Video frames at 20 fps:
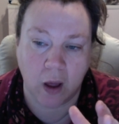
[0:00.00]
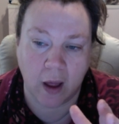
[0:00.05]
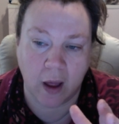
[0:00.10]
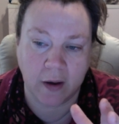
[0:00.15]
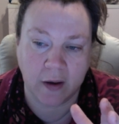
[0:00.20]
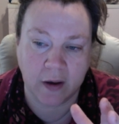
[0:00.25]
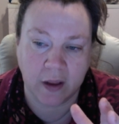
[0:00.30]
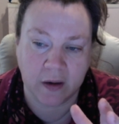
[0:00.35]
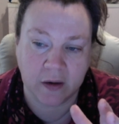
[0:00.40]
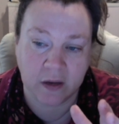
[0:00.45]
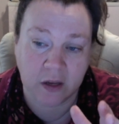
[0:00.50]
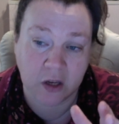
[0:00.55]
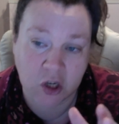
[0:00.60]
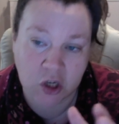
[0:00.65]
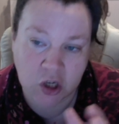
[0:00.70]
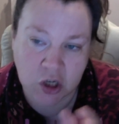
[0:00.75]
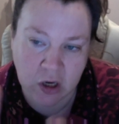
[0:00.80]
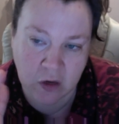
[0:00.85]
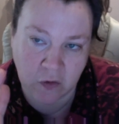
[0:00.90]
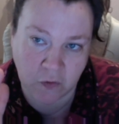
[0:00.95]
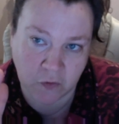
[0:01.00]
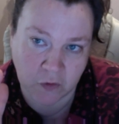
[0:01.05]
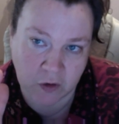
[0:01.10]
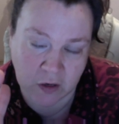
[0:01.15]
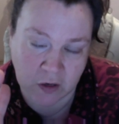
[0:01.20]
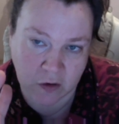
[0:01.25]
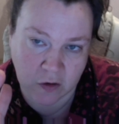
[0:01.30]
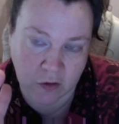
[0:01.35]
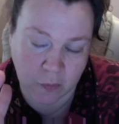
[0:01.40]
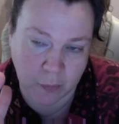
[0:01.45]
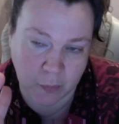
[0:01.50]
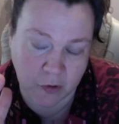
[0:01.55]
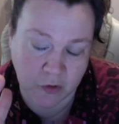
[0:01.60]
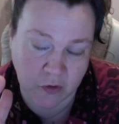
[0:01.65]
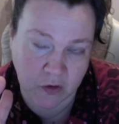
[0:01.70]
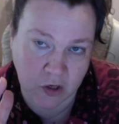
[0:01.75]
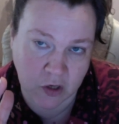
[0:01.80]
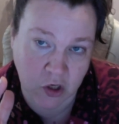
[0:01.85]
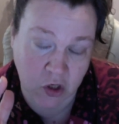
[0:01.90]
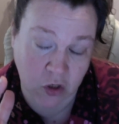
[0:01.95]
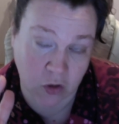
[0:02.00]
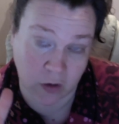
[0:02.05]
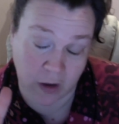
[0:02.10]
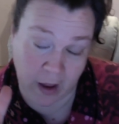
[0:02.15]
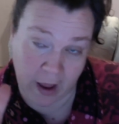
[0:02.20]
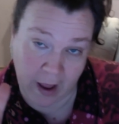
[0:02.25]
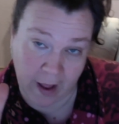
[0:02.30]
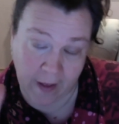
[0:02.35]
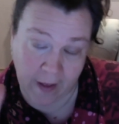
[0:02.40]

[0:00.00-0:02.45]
and it shifted position.